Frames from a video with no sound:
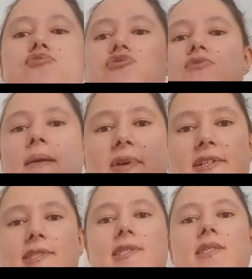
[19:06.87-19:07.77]

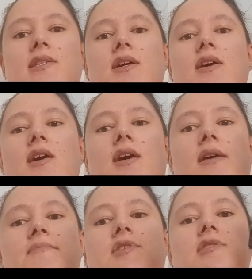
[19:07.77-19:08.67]
premise,
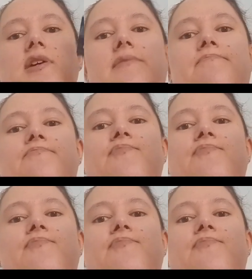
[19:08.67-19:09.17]
I must say,